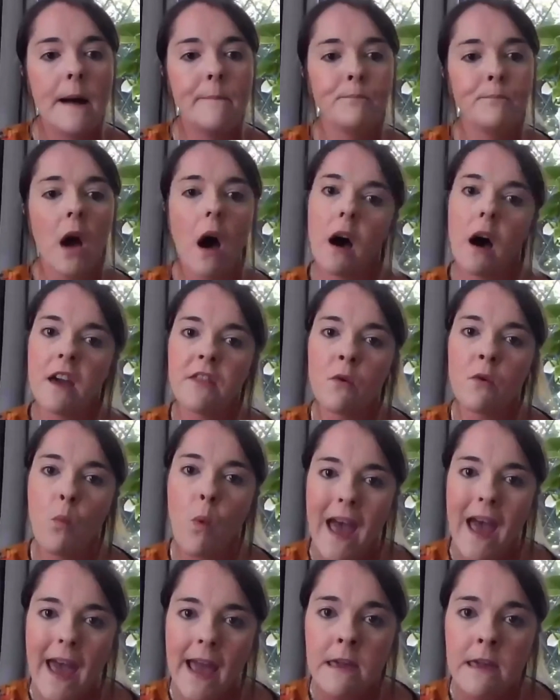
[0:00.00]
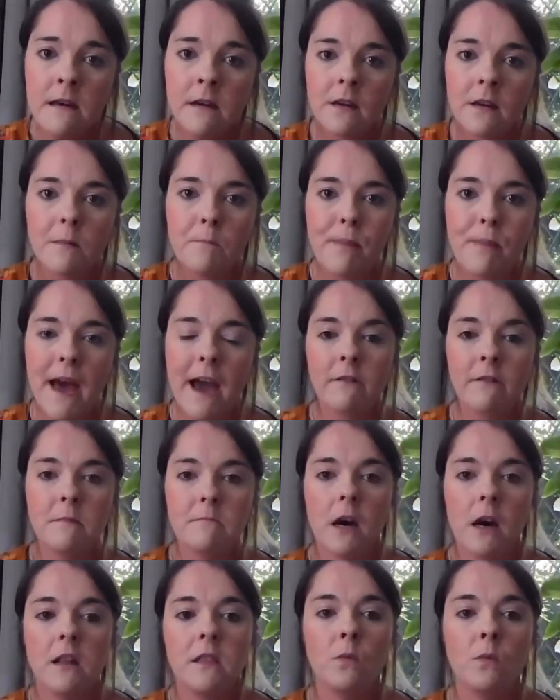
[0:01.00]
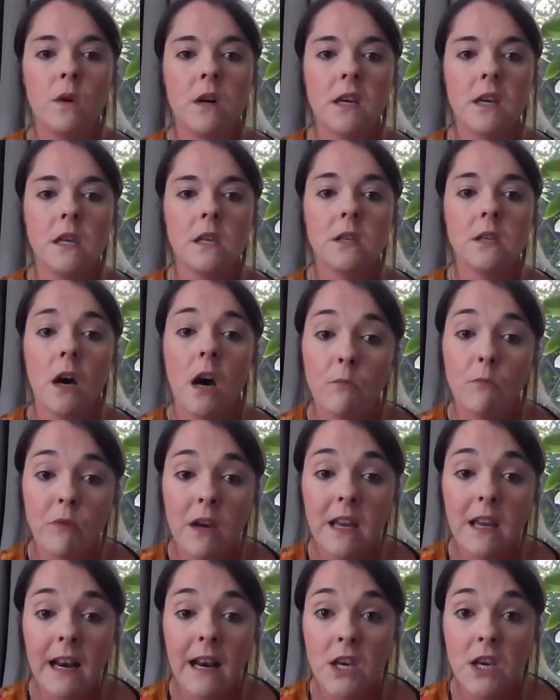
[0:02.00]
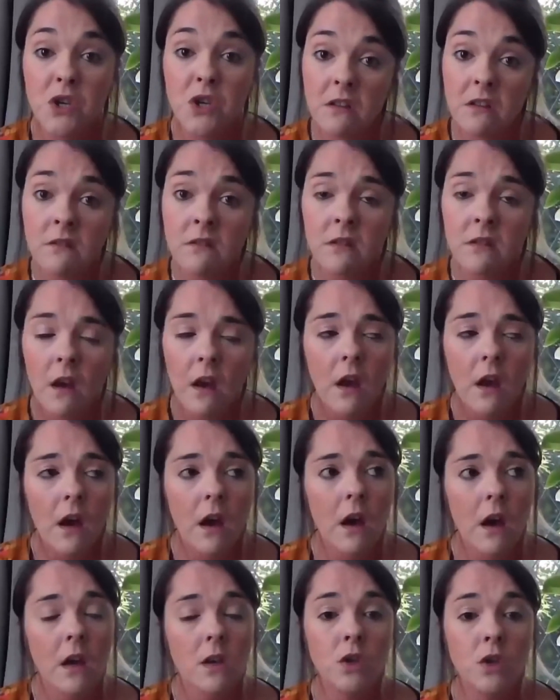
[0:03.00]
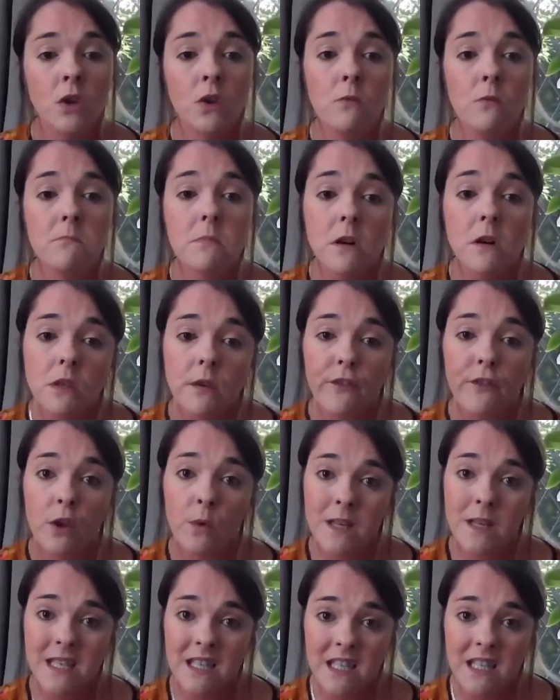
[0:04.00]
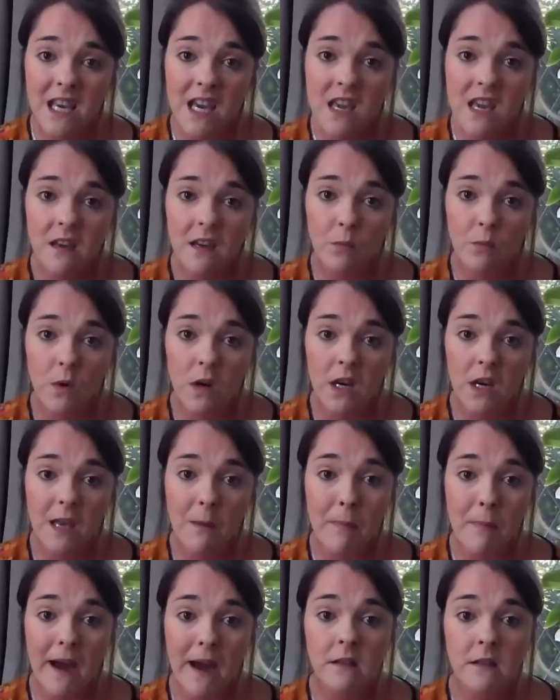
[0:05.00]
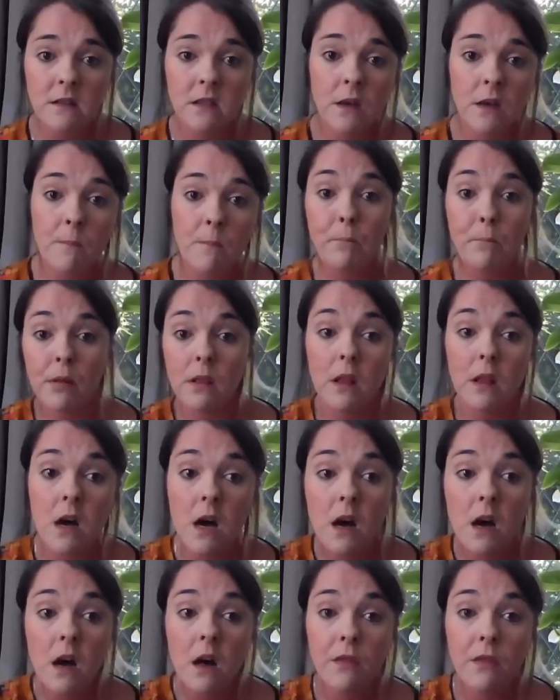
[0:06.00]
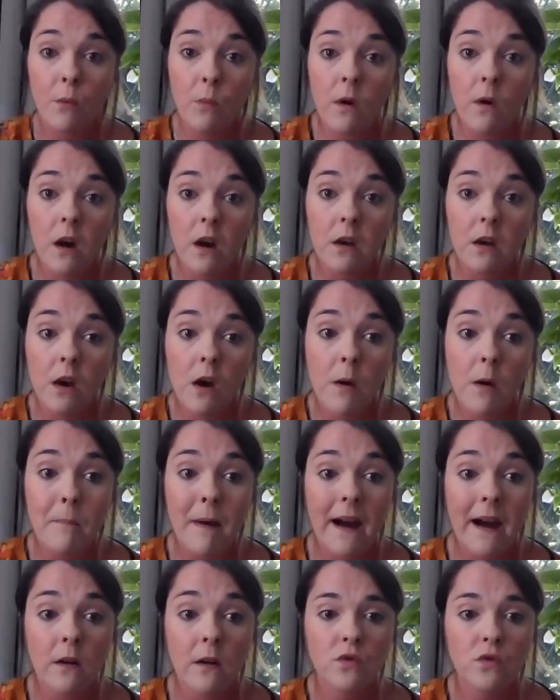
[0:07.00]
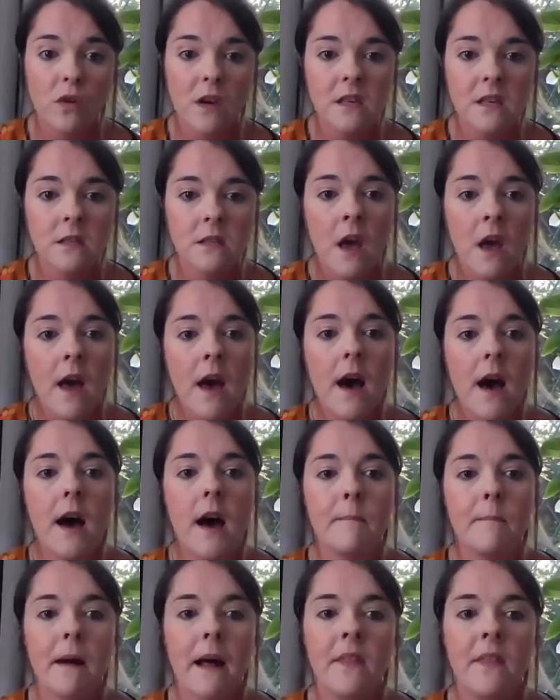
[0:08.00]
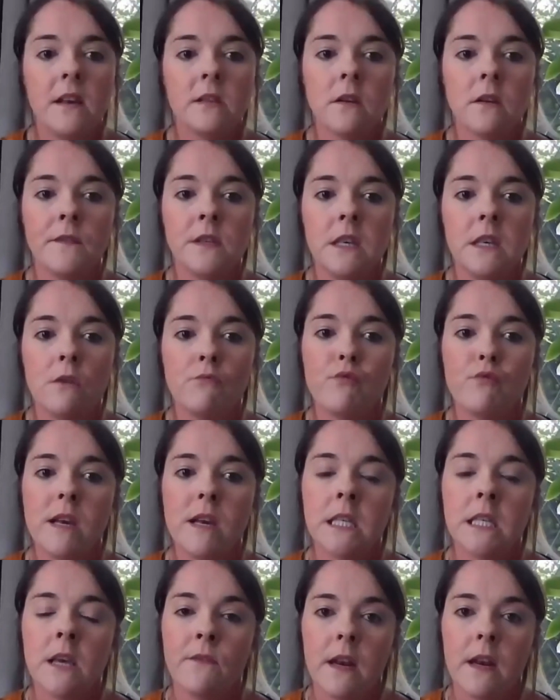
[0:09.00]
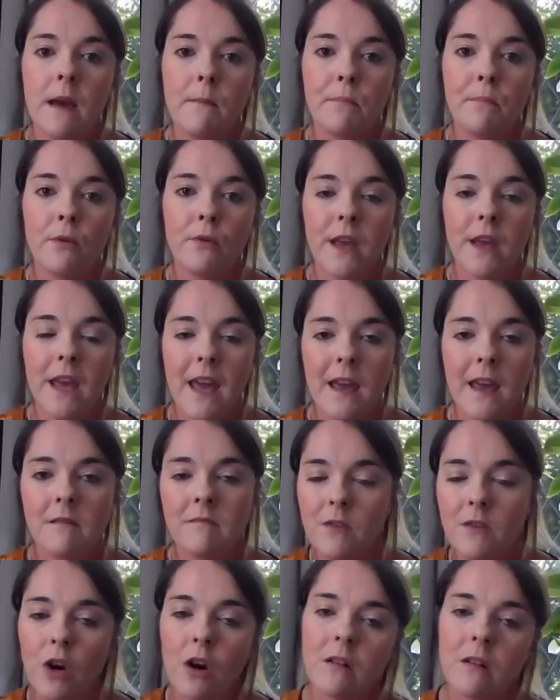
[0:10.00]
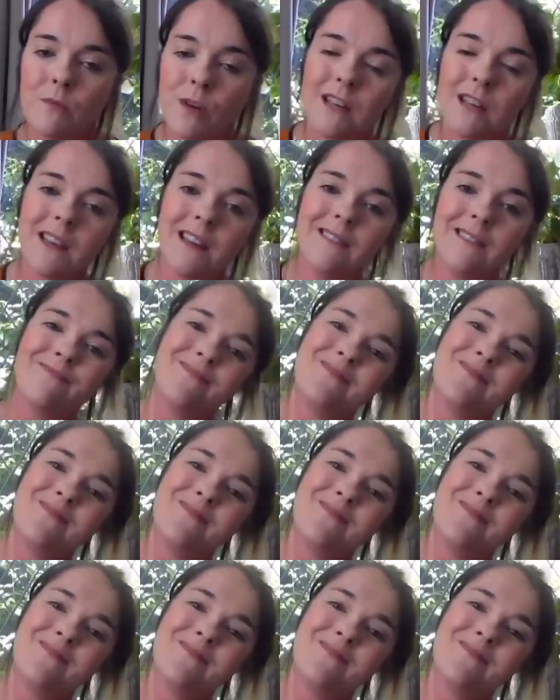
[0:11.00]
Either way, bear in mind the working time regulations. Too much fluidity in working patterns can blur the work-home boundaries, and there's obviously a risk of an employee not working